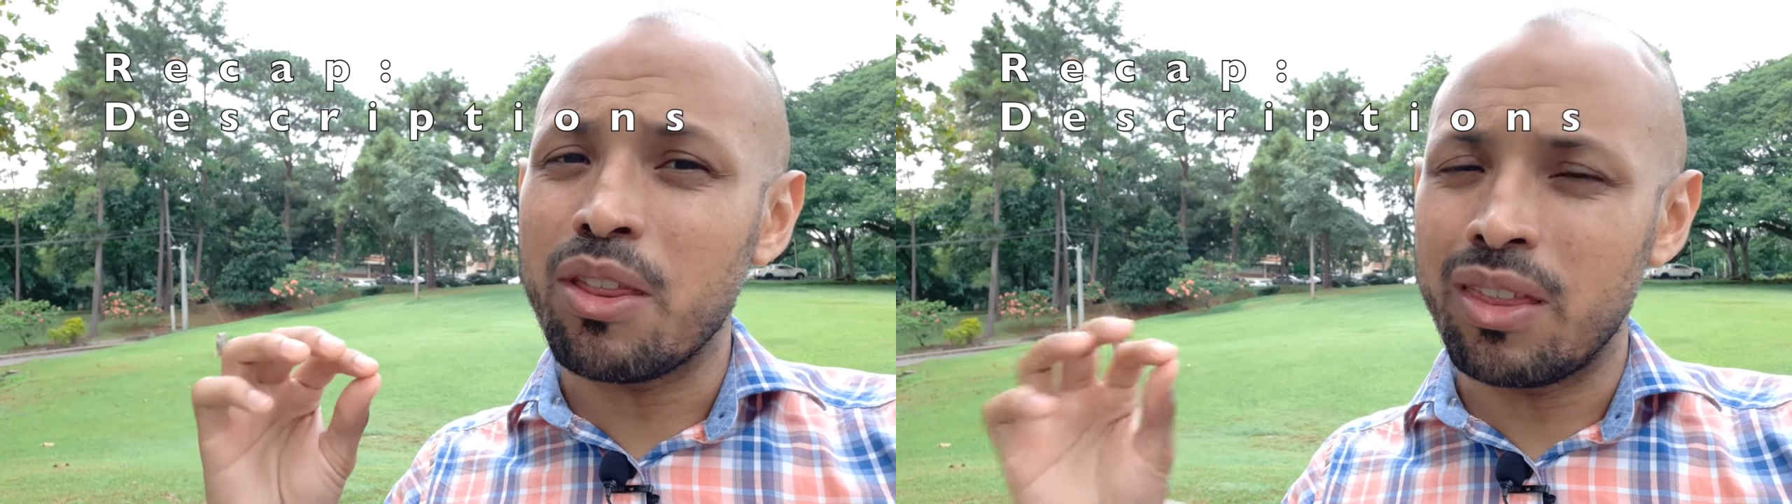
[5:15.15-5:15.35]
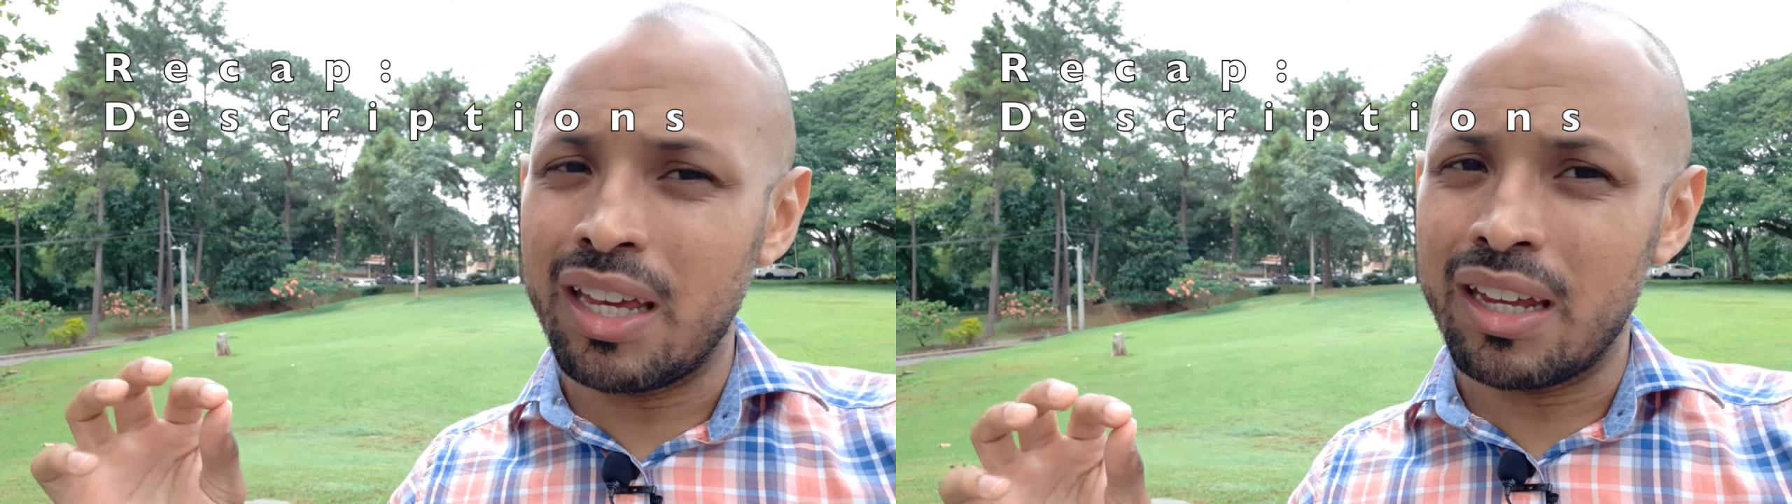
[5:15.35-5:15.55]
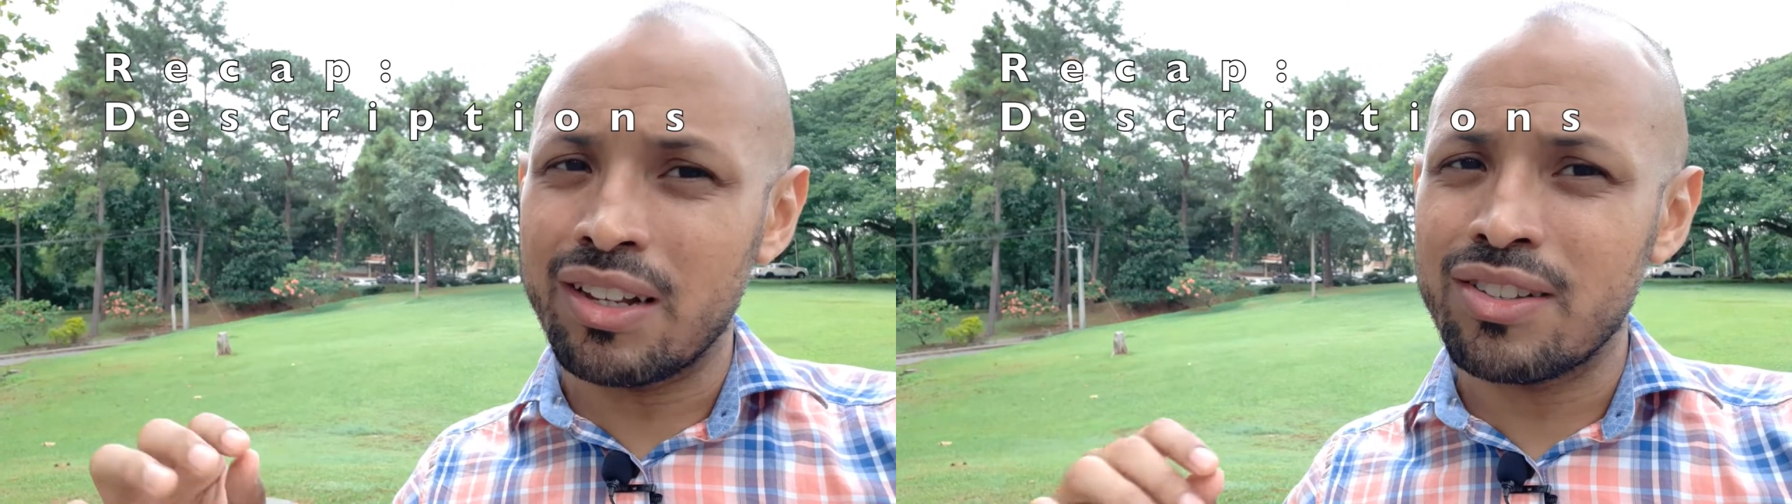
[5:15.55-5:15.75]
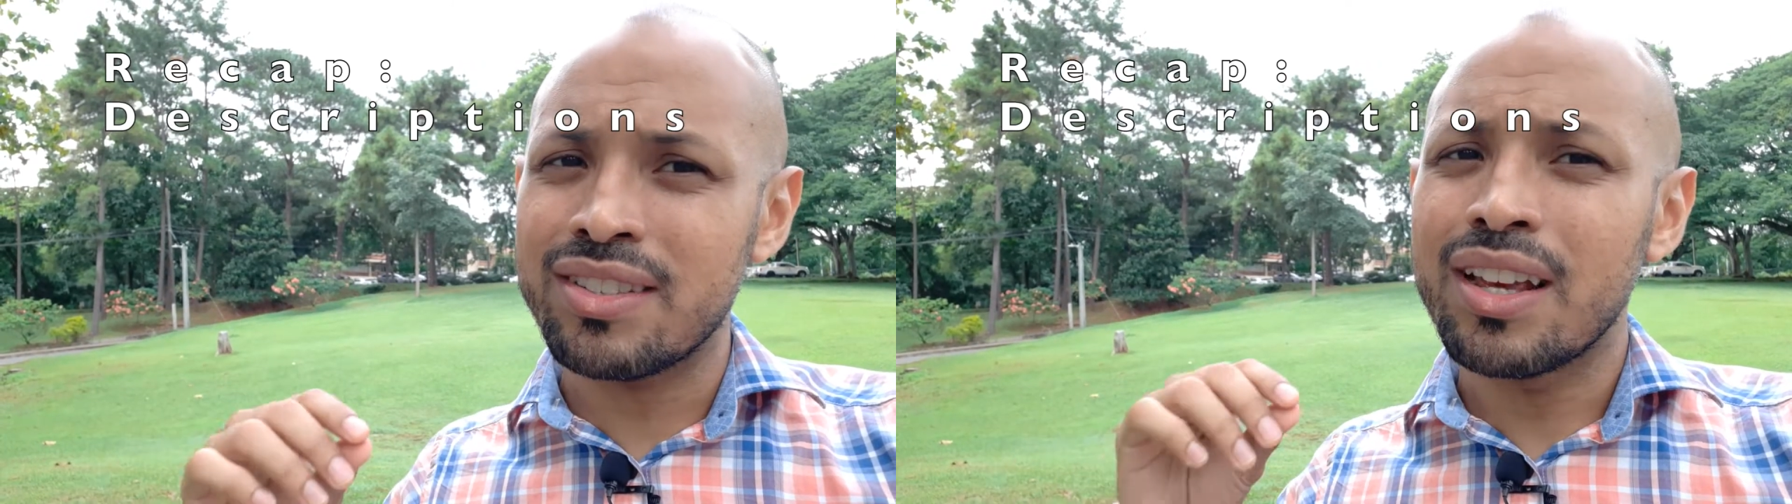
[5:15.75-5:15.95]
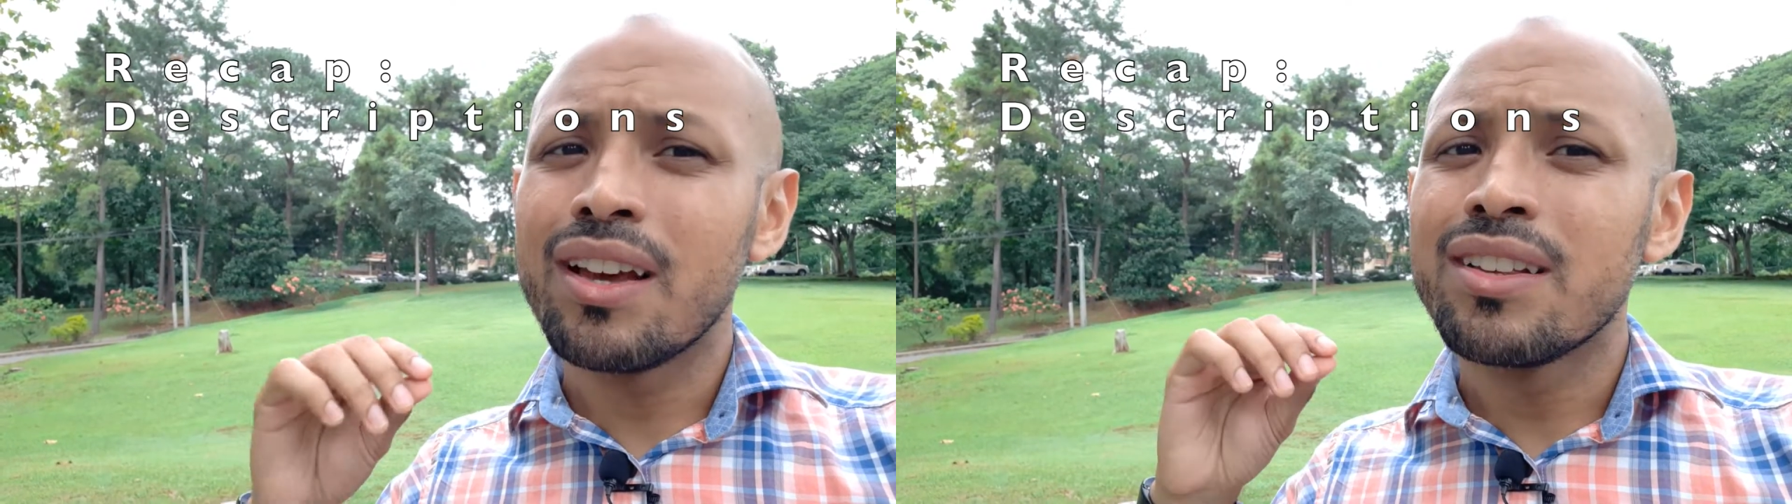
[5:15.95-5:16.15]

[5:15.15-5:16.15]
things,